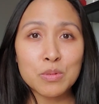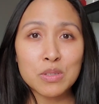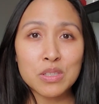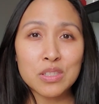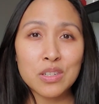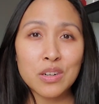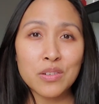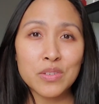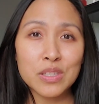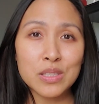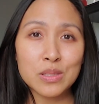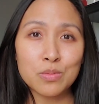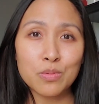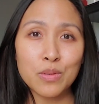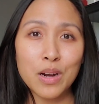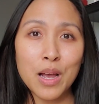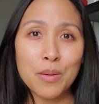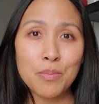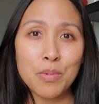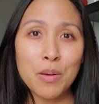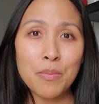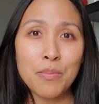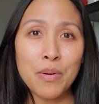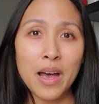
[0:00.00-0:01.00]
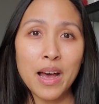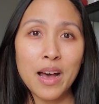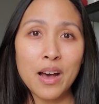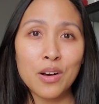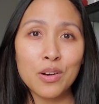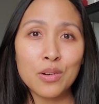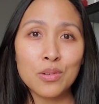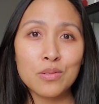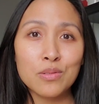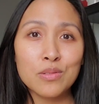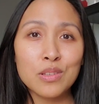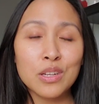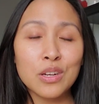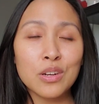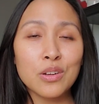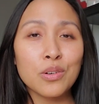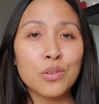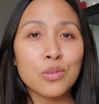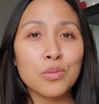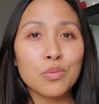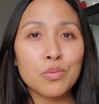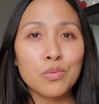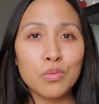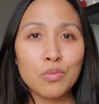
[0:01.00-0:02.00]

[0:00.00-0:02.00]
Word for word: service rep about, you know,